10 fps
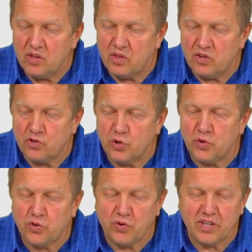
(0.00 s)
There's 2 or
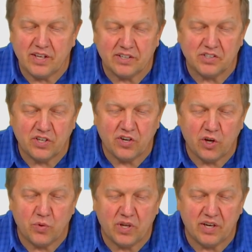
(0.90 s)
3 things to
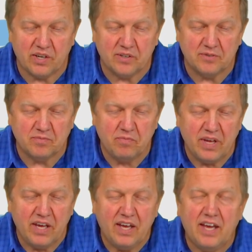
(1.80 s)
note here.
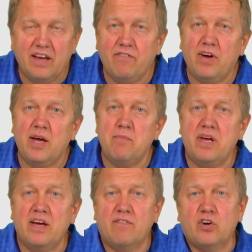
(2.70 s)
If I'm
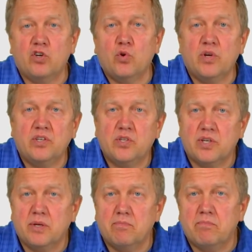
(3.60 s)
ever going to
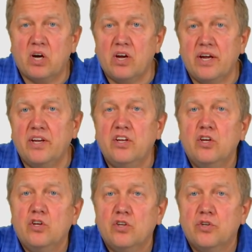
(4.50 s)
combine
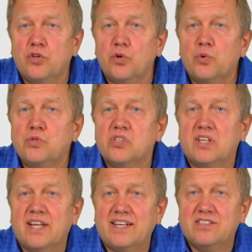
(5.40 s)
2
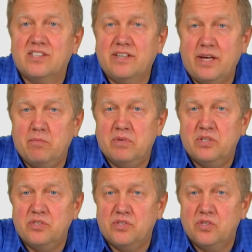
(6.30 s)
select
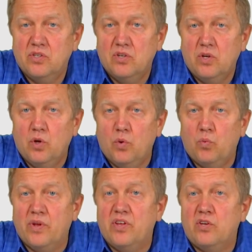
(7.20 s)
statements
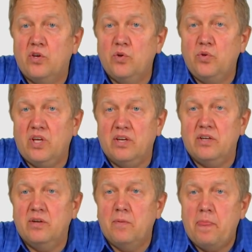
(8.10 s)
with a
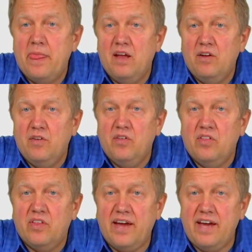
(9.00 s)
union,
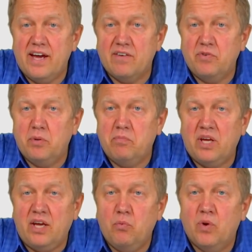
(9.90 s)
they have to
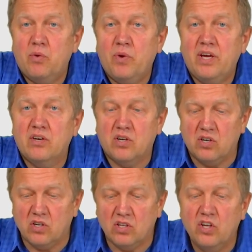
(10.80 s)
be what we
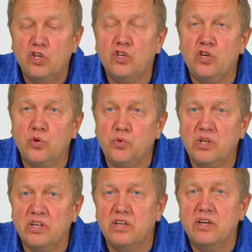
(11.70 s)
call
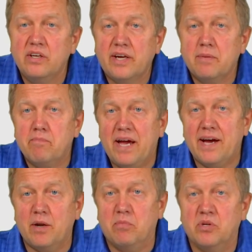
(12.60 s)
union
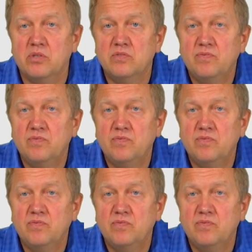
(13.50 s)
compatible.